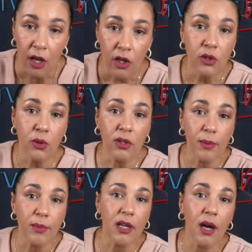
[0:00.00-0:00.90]
You
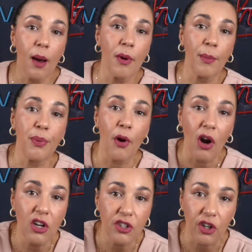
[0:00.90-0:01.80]
can become a
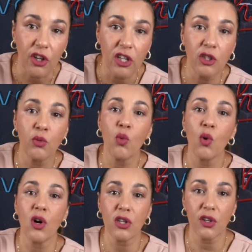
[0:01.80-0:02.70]
partner in
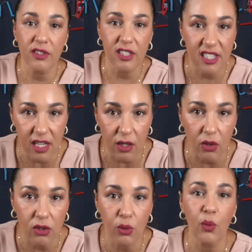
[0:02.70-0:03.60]
one of the
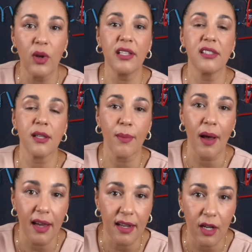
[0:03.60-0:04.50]
deals with
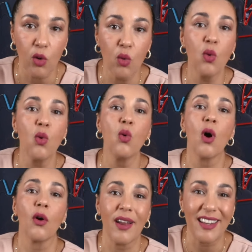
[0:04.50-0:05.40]
somebody who
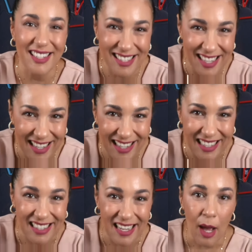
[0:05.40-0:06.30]
already did
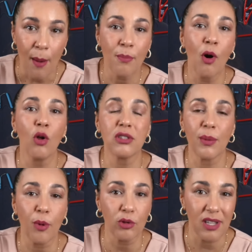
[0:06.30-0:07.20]
it
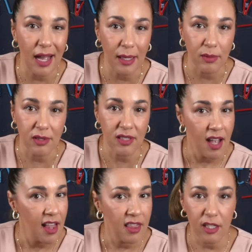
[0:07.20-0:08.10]
multiple times.
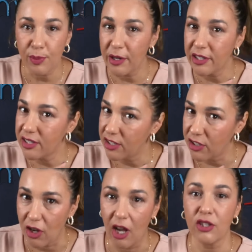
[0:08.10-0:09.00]
This person is
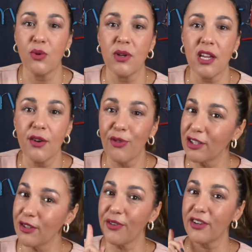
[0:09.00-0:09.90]
not doing it for
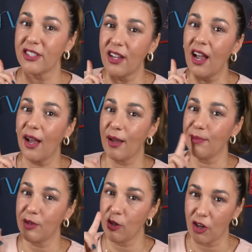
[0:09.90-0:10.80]
the first
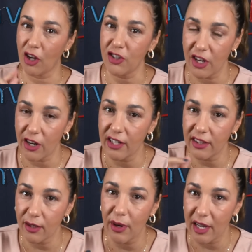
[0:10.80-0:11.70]
time. You're not sharing
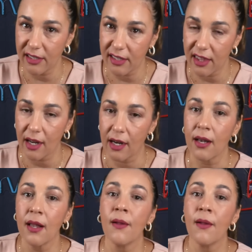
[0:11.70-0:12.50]
the risk there.